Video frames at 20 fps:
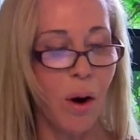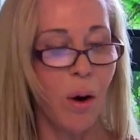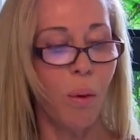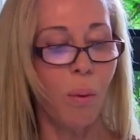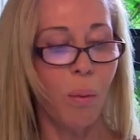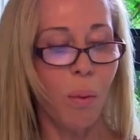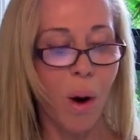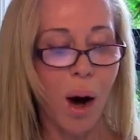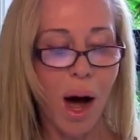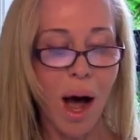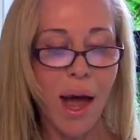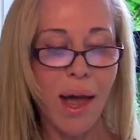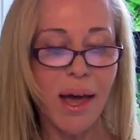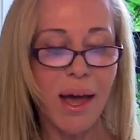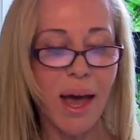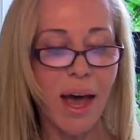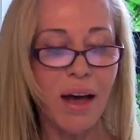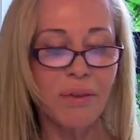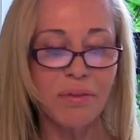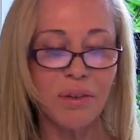
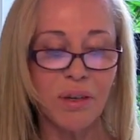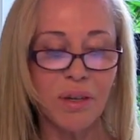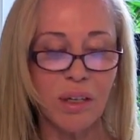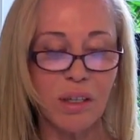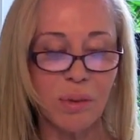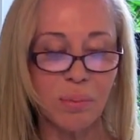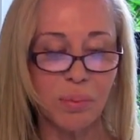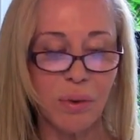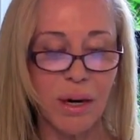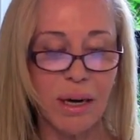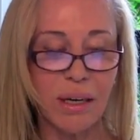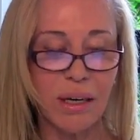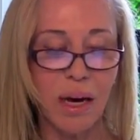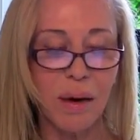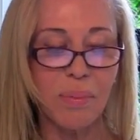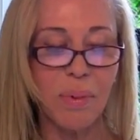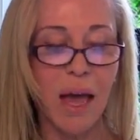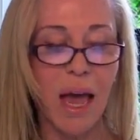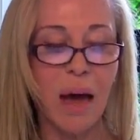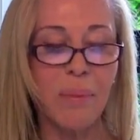Why, after this
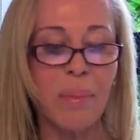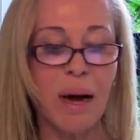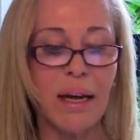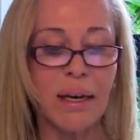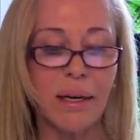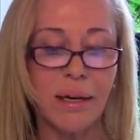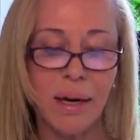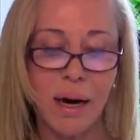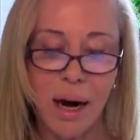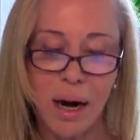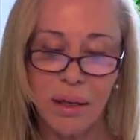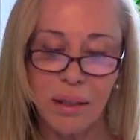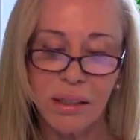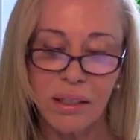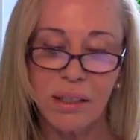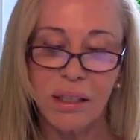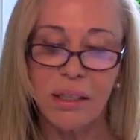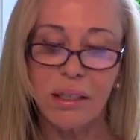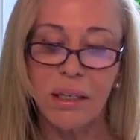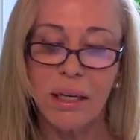breakup, am I
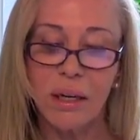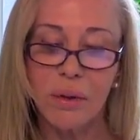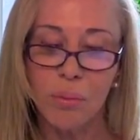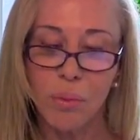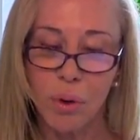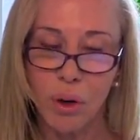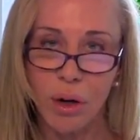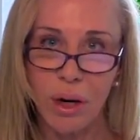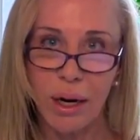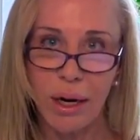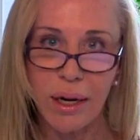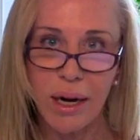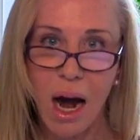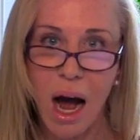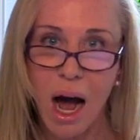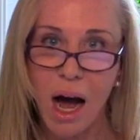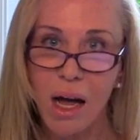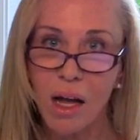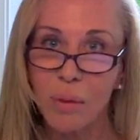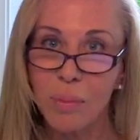constantly worried
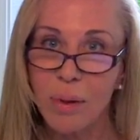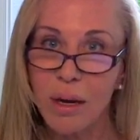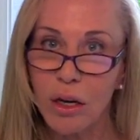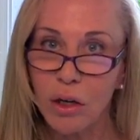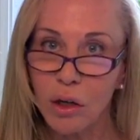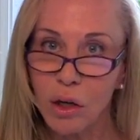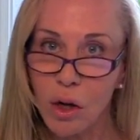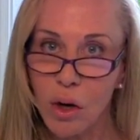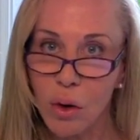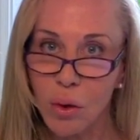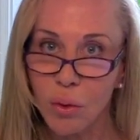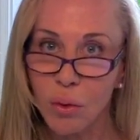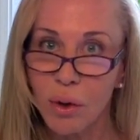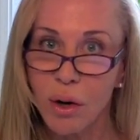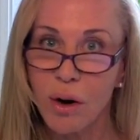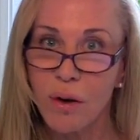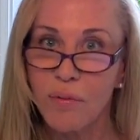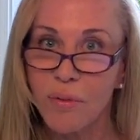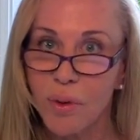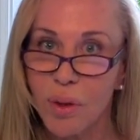I'll be
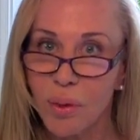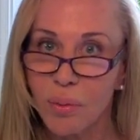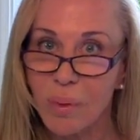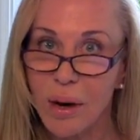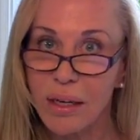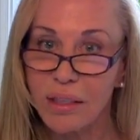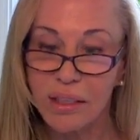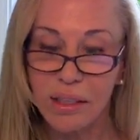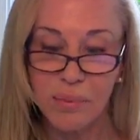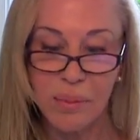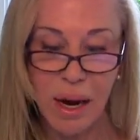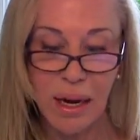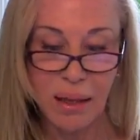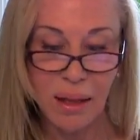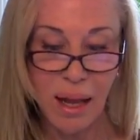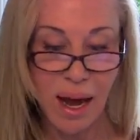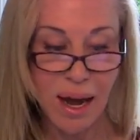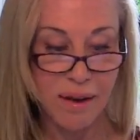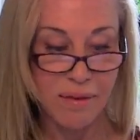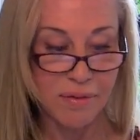alone for the rest of my
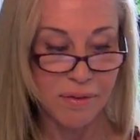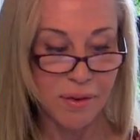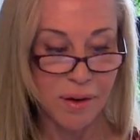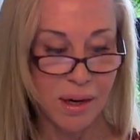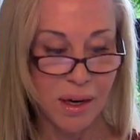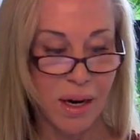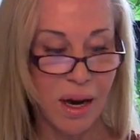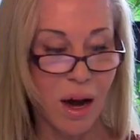life?